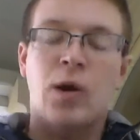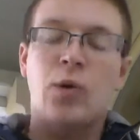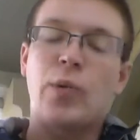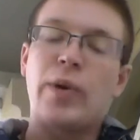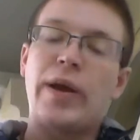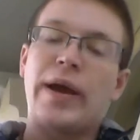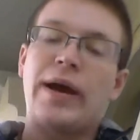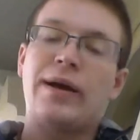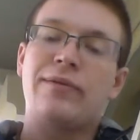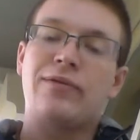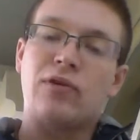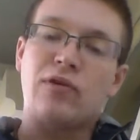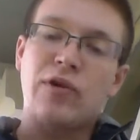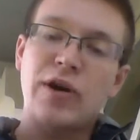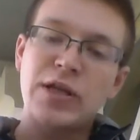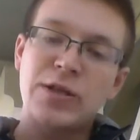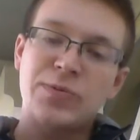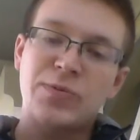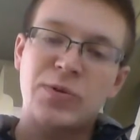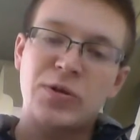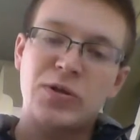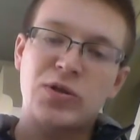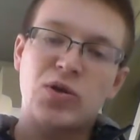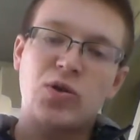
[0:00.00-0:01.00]
We have a
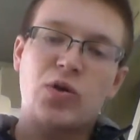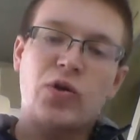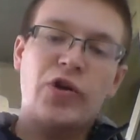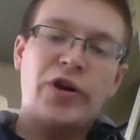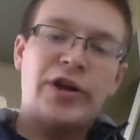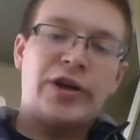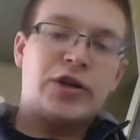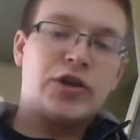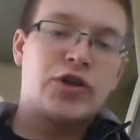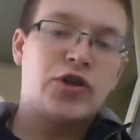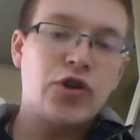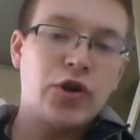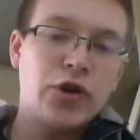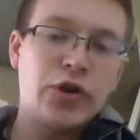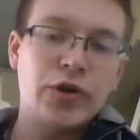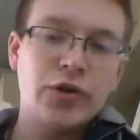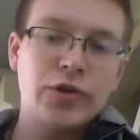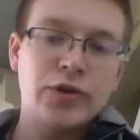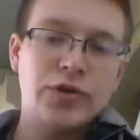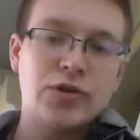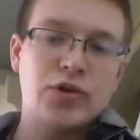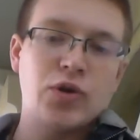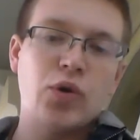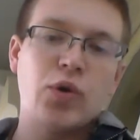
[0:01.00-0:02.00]
respiratory, a
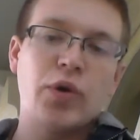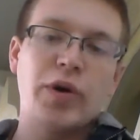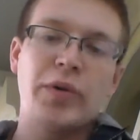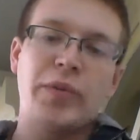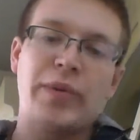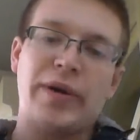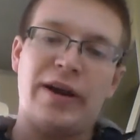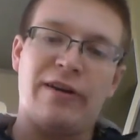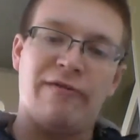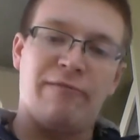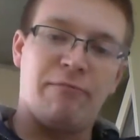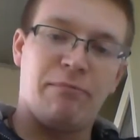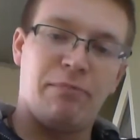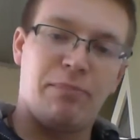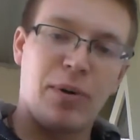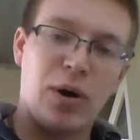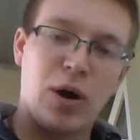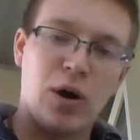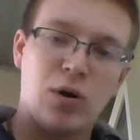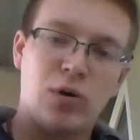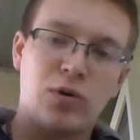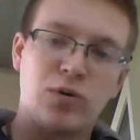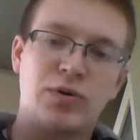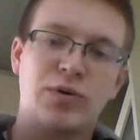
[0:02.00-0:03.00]
circulatory, we have
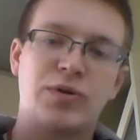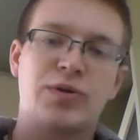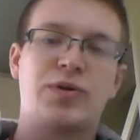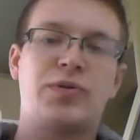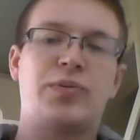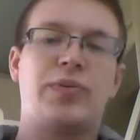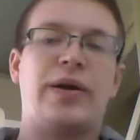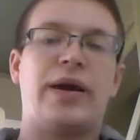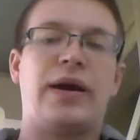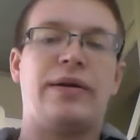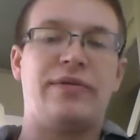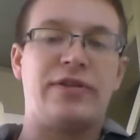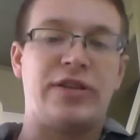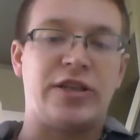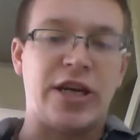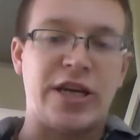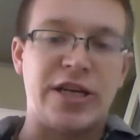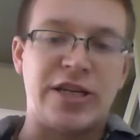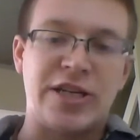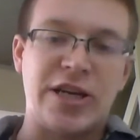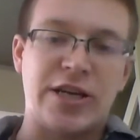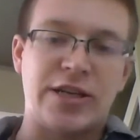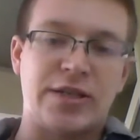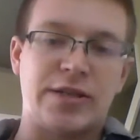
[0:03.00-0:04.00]
bones, we have a
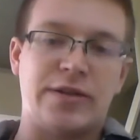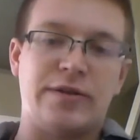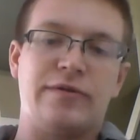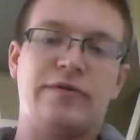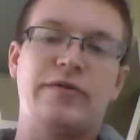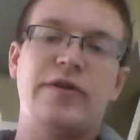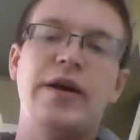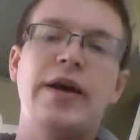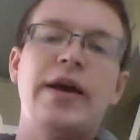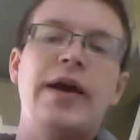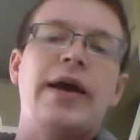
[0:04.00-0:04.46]
digestive.